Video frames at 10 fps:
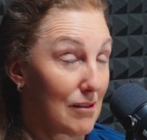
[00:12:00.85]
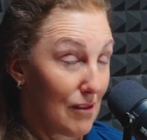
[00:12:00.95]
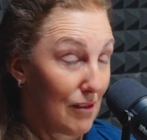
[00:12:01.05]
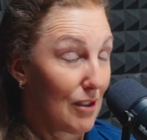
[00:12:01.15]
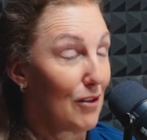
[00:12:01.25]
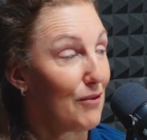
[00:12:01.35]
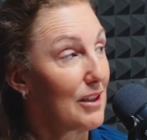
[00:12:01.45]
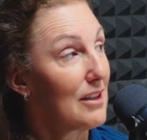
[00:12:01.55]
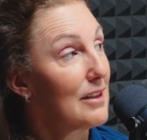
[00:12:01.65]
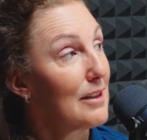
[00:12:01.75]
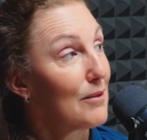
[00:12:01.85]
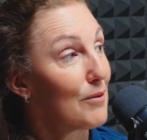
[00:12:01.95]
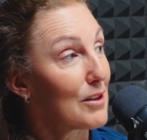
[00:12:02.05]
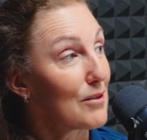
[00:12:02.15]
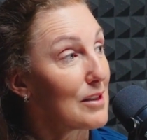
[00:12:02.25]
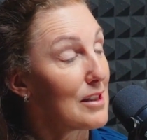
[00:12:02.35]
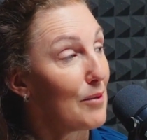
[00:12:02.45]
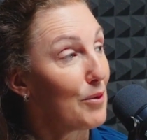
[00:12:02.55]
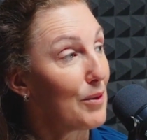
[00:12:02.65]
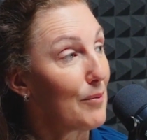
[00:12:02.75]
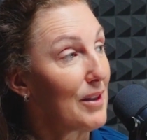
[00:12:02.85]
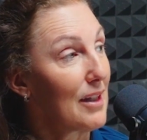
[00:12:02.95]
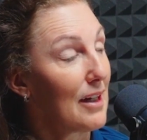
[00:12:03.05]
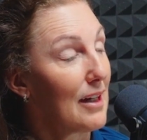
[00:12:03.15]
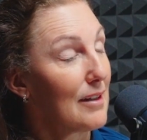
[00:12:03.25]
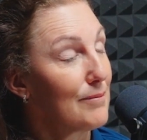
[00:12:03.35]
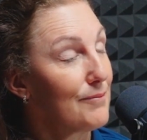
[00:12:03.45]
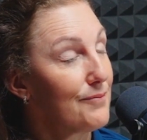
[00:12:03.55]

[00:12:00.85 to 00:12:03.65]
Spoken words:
during COVID, which was a double whammy. Yeah.